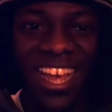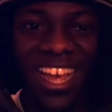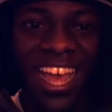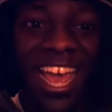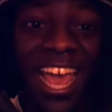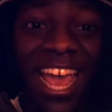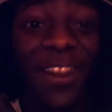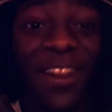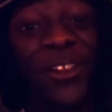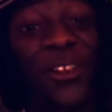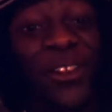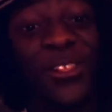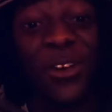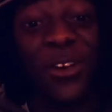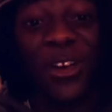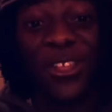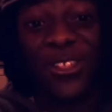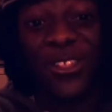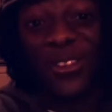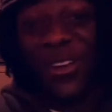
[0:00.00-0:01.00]
And
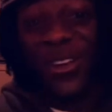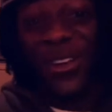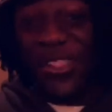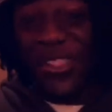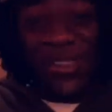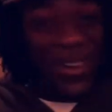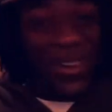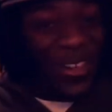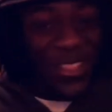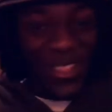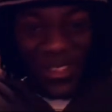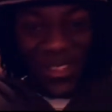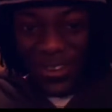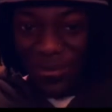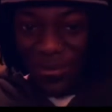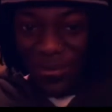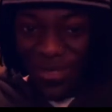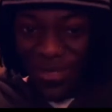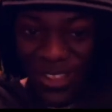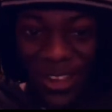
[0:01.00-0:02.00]
also,
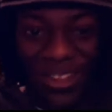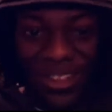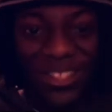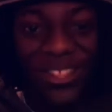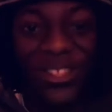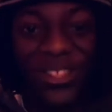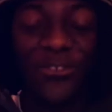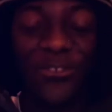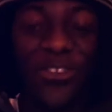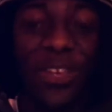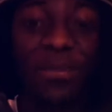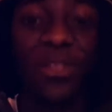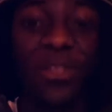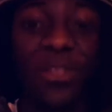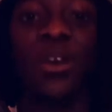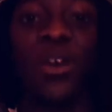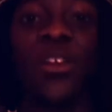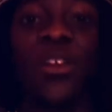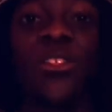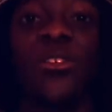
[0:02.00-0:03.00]
I'm starting to stream as
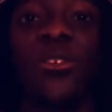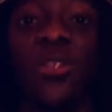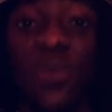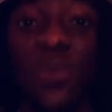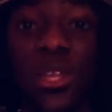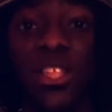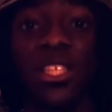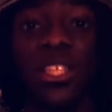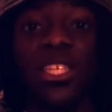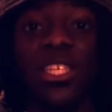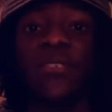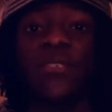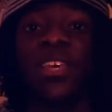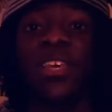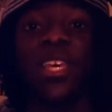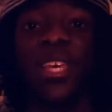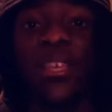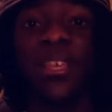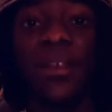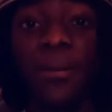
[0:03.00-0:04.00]
well, so Twitch
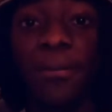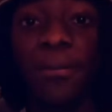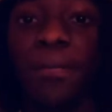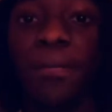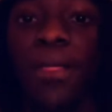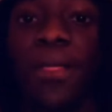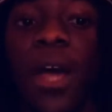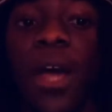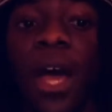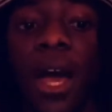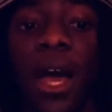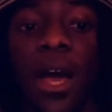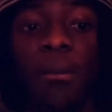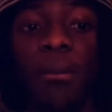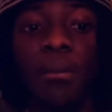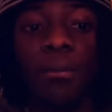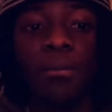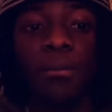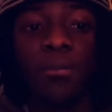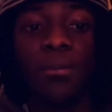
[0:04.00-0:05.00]
TV,
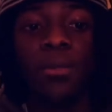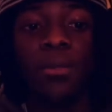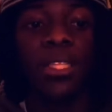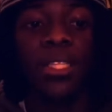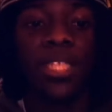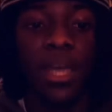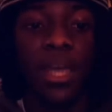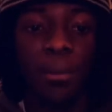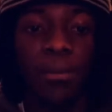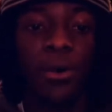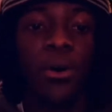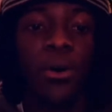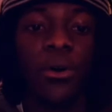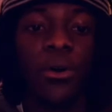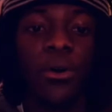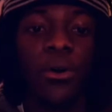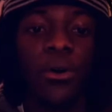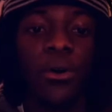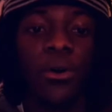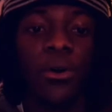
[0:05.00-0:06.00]

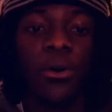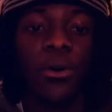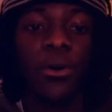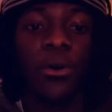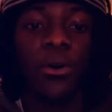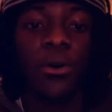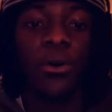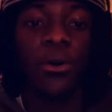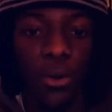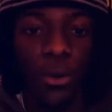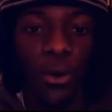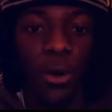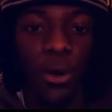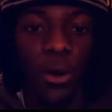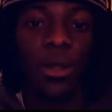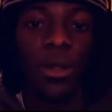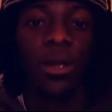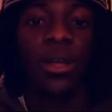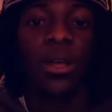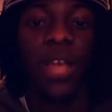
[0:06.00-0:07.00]

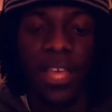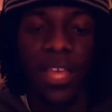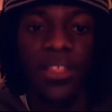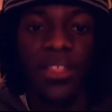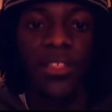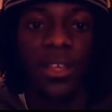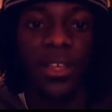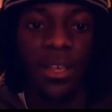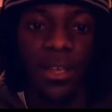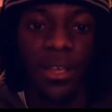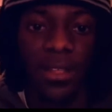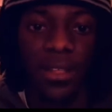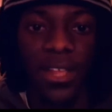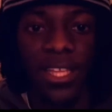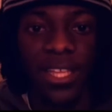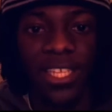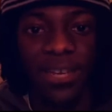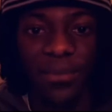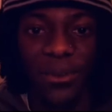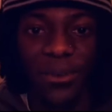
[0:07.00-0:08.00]
Tempo_SC, and
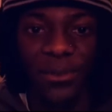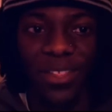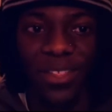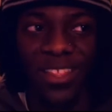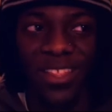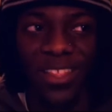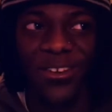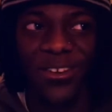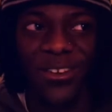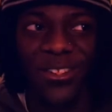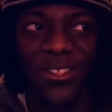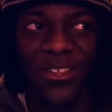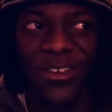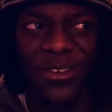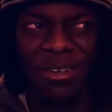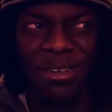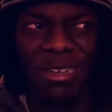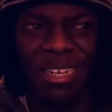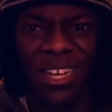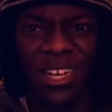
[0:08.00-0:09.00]
that Tempo's with a 0,
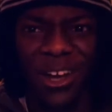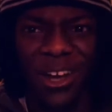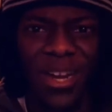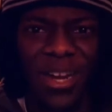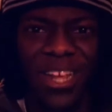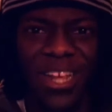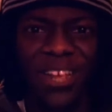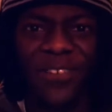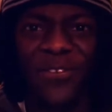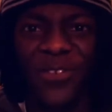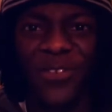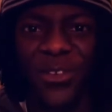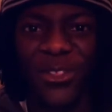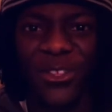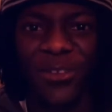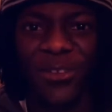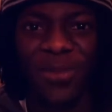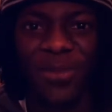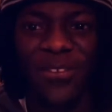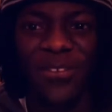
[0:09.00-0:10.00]
so hope I didn't confuse
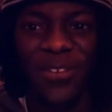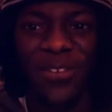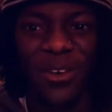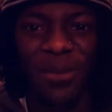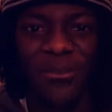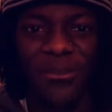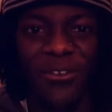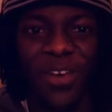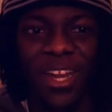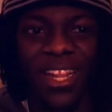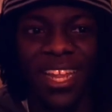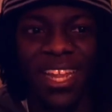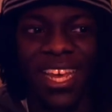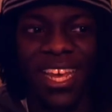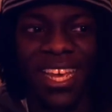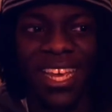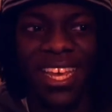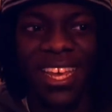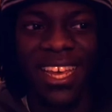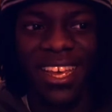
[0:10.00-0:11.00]
too many of you. I'm trying to,
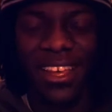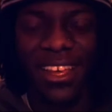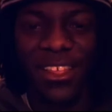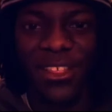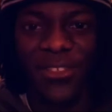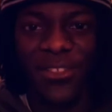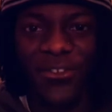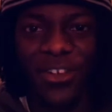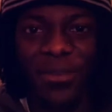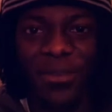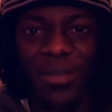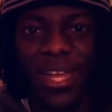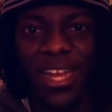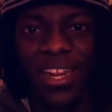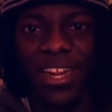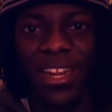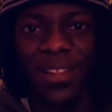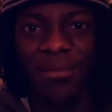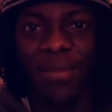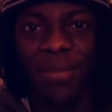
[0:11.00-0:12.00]
like, streamline
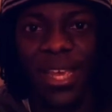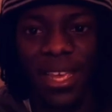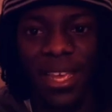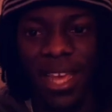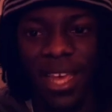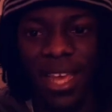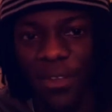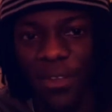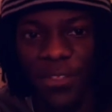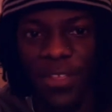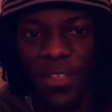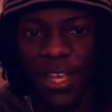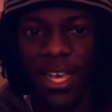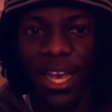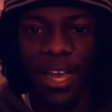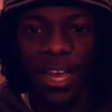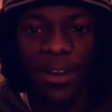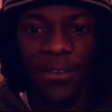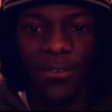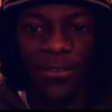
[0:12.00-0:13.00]
it and make everything
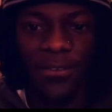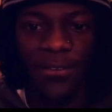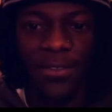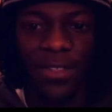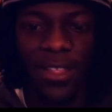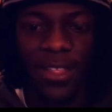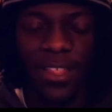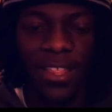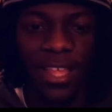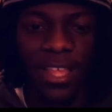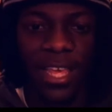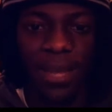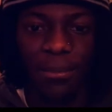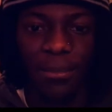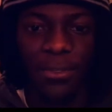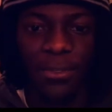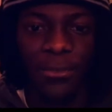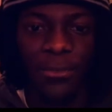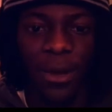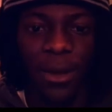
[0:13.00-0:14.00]
kind of the same
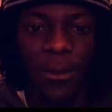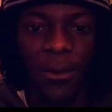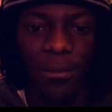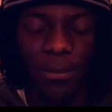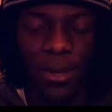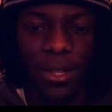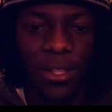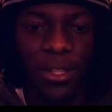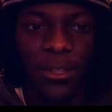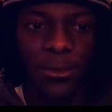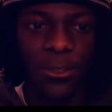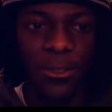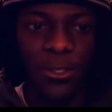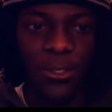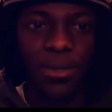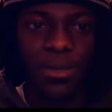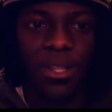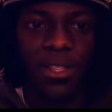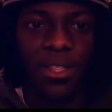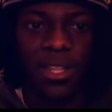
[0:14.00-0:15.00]
throughout, but
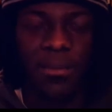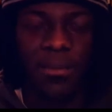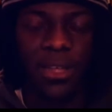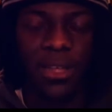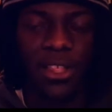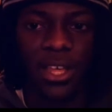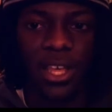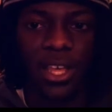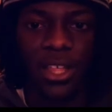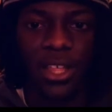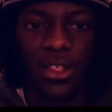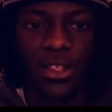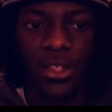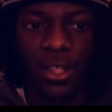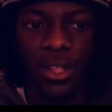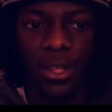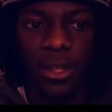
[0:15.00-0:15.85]
YouTube doesn't let me change.